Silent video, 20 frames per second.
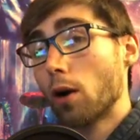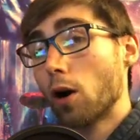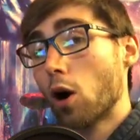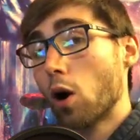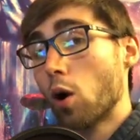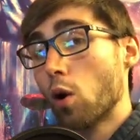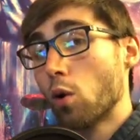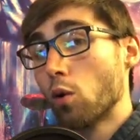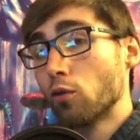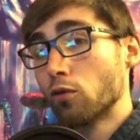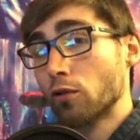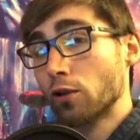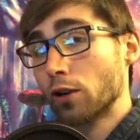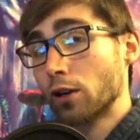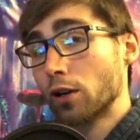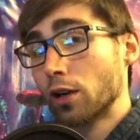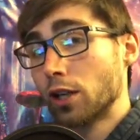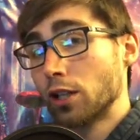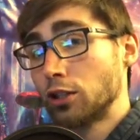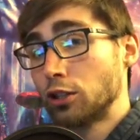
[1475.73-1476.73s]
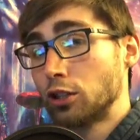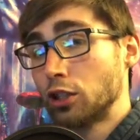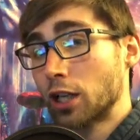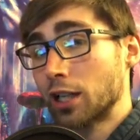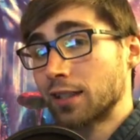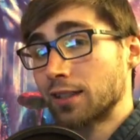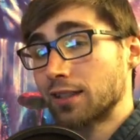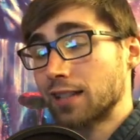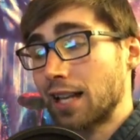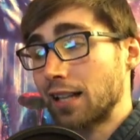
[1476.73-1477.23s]
over
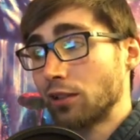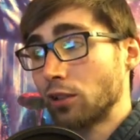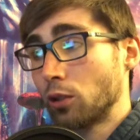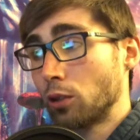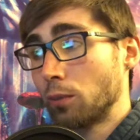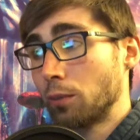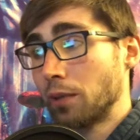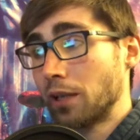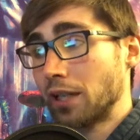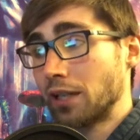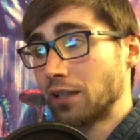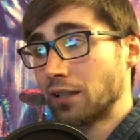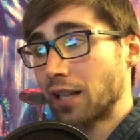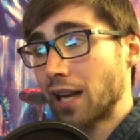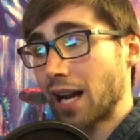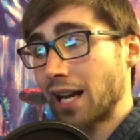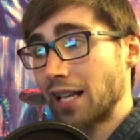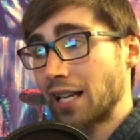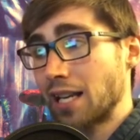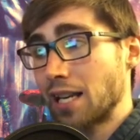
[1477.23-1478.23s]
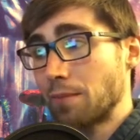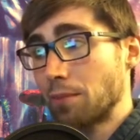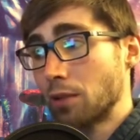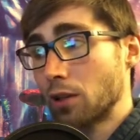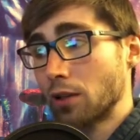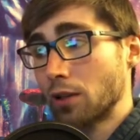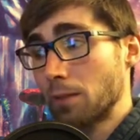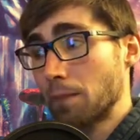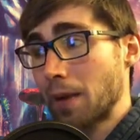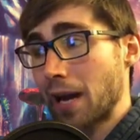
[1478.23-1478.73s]
adjust that little bit and kind of keep it on
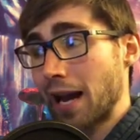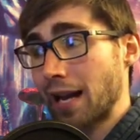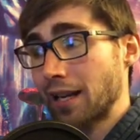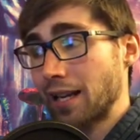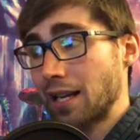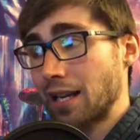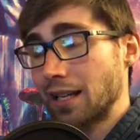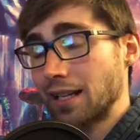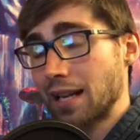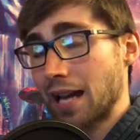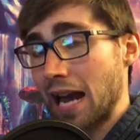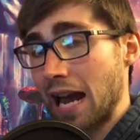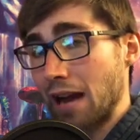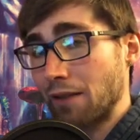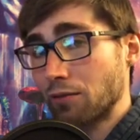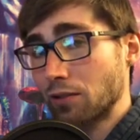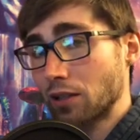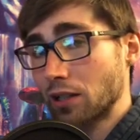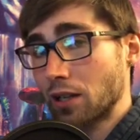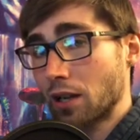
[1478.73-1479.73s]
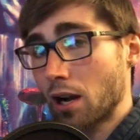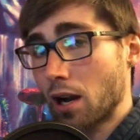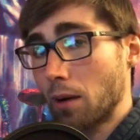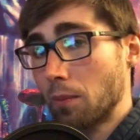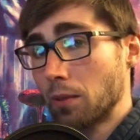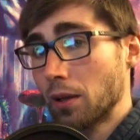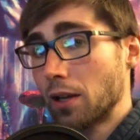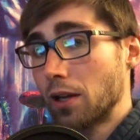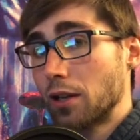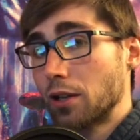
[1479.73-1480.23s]
the backhand half of the cup,
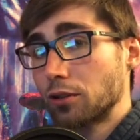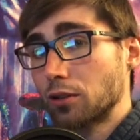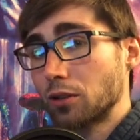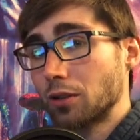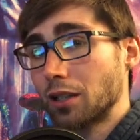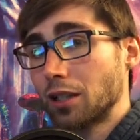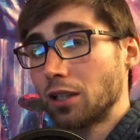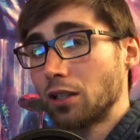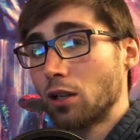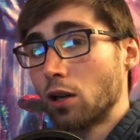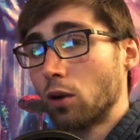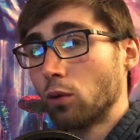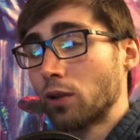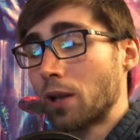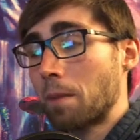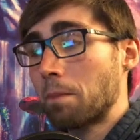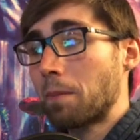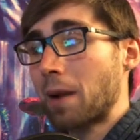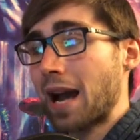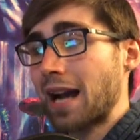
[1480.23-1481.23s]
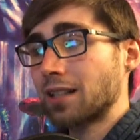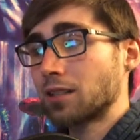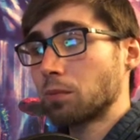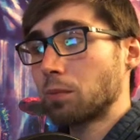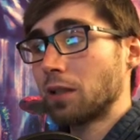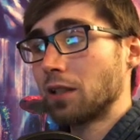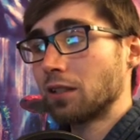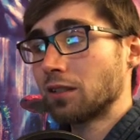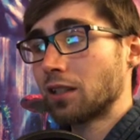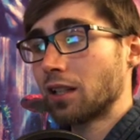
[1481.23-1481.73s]
so that that backspin
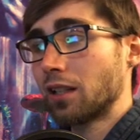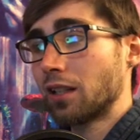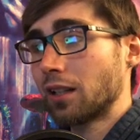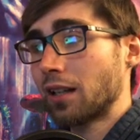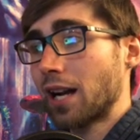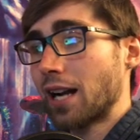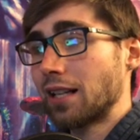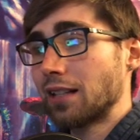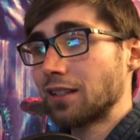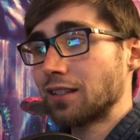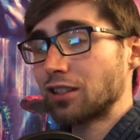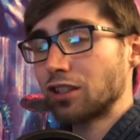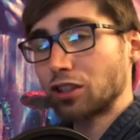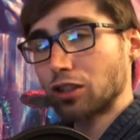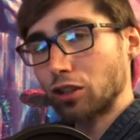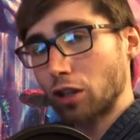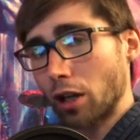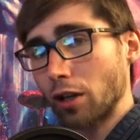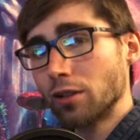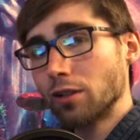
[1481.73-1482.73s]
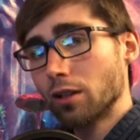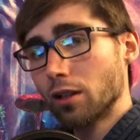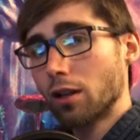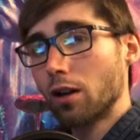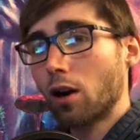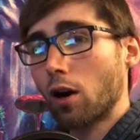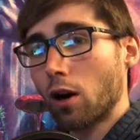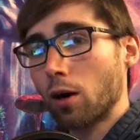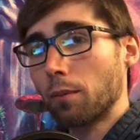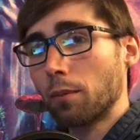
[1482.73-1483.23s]
is going to kind of stunt
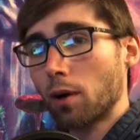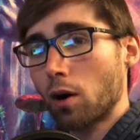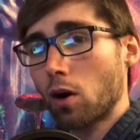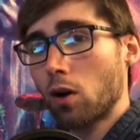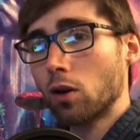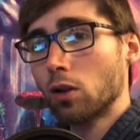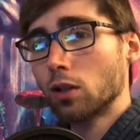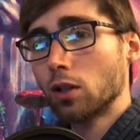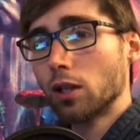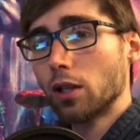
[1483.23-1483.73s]
our ball,